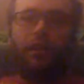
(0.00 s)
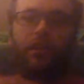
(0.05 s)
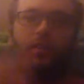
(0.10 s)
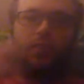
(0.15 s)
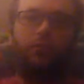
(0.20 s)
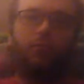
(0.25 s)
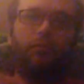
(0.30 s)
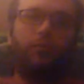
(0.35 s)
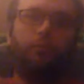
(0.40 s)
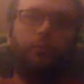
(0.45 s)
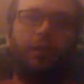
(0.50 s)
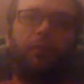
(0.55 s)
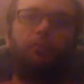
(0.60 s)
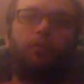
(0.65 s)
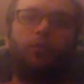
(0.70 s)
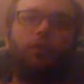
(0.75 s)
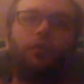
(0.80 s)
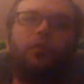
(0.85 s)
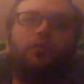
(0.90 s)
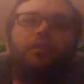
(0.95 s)
I don't
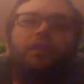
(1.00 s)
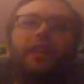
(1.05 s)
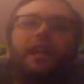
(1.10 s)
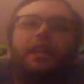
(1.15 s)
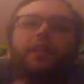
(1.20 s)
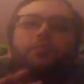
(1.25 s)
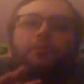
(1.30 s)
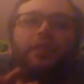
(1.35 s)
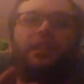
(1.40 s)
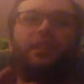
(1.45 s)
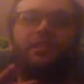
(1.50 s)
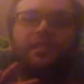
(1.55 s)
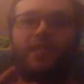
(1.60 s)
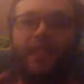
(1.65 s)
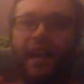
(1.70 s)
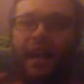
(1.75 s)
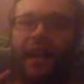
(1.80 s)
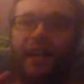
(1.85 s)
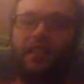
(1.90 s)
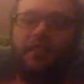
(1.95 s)
remember her name
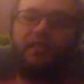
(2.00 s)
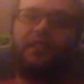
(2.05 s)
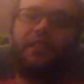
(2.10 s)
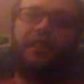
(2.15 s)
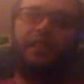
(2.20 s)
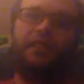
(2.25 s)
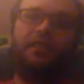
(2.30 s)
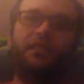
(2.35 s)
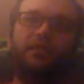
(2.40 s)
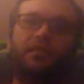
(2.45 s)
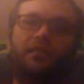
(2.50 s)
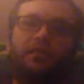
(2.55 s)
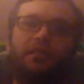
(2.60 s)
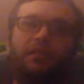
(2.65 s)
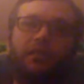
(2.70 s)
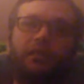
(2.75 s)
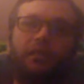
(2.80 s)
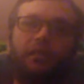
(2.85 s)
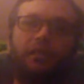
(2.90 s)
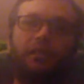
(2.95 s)
exactly,
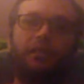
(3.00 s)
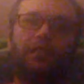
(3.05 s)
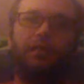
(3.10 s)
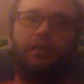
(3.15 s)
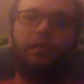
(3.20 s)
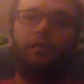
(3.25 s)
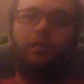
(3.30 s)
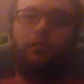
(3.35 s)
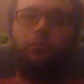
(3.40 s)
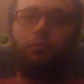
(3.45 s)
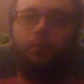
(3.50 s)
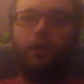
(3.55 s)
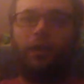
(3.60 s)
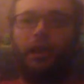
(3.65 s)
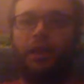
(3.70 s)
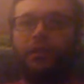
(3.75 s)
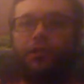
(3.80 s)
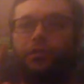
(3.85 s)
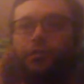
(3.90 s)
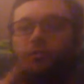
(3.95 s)
but
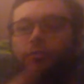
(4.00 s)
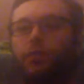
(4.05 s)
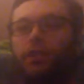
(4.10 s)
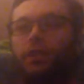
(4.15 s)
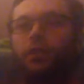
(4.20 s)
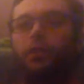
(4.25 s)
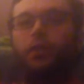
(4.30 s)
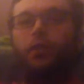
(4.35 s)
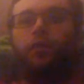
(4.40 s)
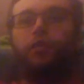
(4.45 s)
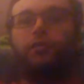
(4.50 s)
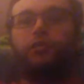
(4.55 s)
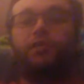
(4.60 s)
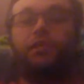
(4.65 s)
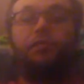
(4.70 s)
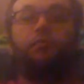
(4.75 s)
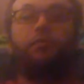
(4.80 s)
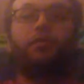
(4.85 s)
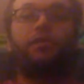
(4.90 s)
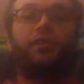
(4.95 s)
I do recall
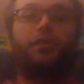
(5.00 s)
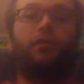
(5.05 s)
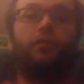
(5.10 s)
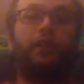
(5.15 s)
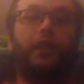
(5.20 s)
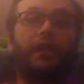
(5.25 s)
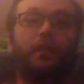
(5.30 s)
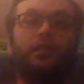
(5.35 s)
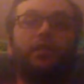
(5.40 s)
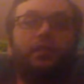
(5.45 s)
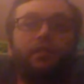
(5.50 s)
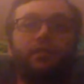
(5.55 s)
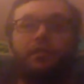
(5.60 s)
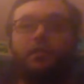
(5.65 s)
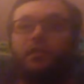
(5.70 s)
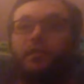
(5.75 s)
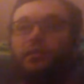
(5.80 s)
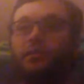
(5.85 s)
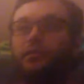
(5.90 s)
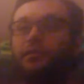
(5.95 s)
she was a great
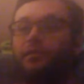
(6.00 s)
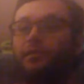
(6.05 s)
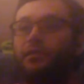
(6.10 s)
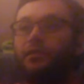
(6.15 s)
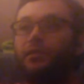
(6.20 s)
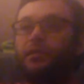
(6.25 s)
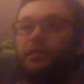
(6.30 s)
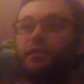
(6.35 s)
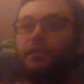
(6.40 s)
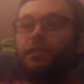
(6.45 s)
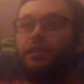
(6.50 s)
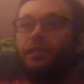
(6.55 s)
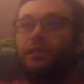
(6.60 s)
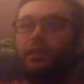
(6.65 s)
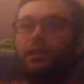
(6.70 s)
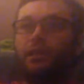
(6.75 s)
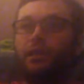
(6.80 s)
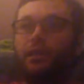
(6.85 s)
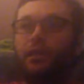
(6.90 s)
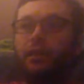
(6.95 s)
listener.
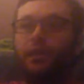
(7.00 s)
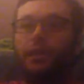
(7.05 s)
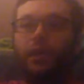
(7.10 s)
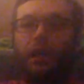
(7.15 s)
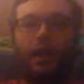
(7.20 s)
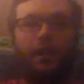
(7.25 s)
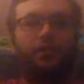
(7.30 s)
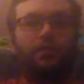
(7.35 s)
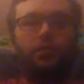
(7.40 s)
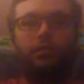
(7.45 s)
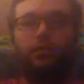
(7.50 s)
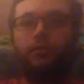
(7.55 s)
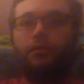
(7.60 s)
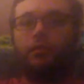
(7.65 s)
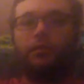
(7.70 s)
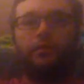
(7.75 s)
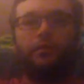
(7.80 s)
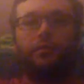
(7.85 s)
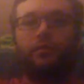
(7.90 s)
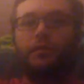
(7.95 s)
I told
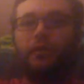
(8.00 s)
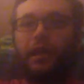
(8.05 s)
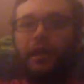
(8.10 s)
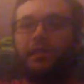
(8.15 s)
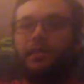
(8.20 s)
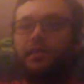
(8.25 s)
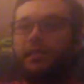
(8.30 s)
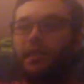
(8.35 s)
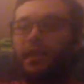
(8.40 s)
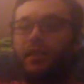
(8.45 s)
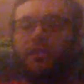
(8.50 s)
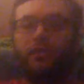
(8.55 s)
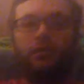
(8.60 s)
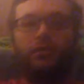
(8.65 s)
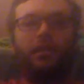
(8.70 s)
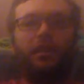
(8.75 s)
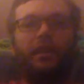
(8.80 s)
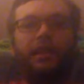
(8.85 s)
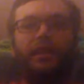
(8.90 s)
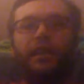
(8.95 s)
her, I said, you're
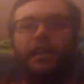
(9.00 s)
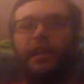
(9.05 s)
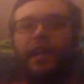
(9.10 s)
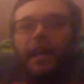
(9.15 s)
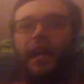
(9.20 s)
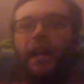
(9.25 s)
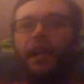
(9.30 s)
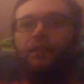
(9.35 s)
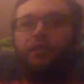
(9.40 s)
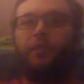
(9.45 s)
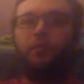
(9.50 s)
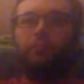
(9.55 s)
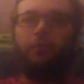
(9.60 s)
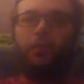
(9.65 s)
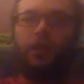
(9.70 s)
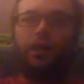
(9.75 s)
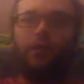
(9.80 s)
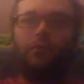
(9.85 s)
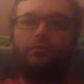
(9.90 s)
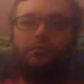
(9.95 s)
lucky to have your
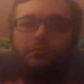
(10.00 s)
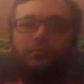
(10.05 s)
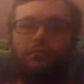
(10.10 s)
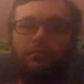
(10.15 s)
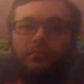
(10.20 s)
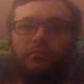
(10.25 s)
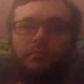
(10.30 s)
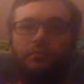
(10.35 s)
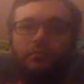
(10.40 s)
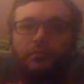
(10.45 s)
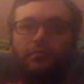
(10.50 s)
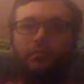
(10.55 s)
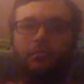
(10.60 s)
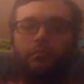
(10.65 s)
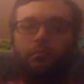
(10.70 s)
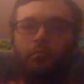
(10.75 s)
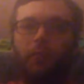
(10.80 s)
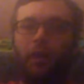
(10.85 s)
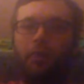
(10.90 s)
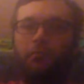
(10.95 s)
mom.
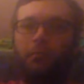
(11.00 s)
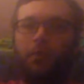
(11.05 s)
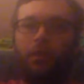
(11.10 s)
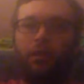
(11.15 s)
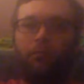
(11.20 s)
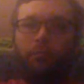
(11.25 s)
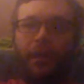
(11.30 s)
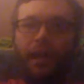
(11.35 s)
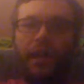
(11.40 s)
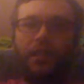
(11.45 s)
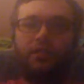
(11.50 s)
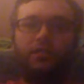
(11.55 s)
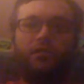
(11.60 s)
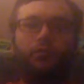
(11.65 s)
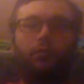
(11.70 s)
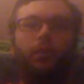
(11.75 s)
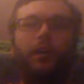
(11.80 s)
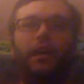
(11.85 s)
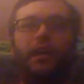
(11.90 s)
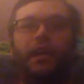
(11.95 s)
My mom passed
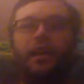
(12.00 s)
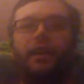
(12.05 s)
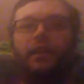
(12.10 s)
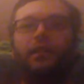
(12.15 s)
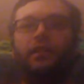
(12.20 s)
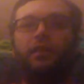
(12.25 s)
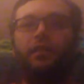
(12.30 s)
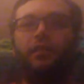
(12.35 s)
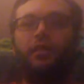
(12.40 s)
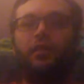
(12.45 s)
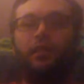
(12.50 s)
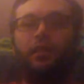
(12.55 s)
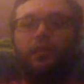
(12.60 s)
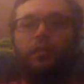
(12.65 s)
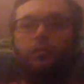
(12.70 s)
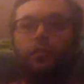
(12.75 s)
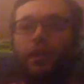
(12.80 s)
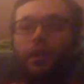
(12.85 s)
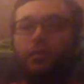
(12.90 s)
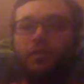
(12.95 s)
away
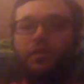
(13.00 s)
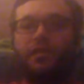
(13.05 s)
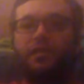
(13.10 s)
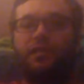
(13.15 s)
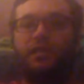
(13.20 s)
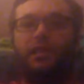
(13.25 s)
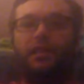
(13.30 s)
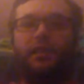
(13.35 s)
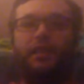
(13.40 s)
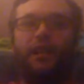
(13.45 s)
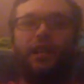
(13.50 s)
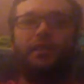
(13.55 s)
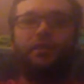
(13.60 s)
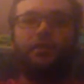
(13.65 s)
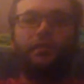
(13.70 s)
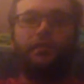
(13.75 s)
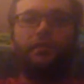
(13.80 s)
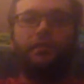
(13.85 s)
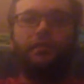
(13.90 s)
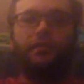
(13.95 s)
when I was a teenager.